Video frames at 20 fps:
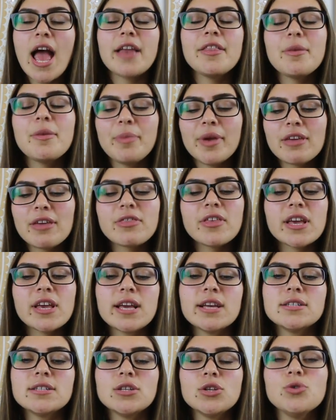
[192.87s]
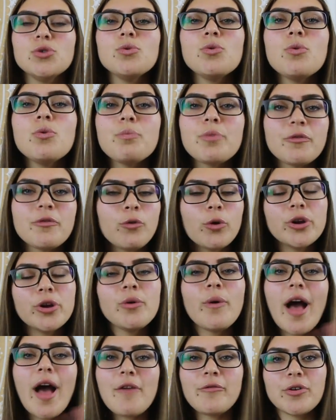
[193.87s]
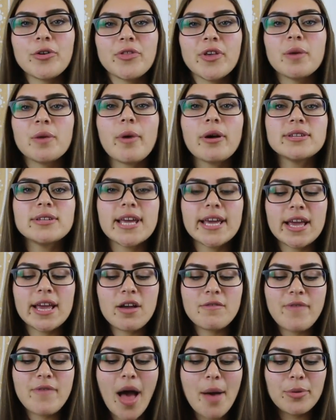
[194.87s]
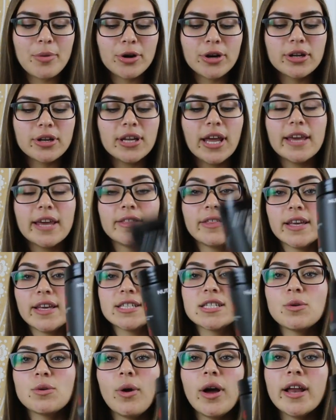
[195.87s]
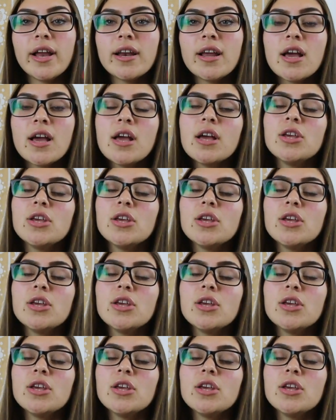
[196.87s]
And the big thing is you, before you ever think about taking a fat burner like this one,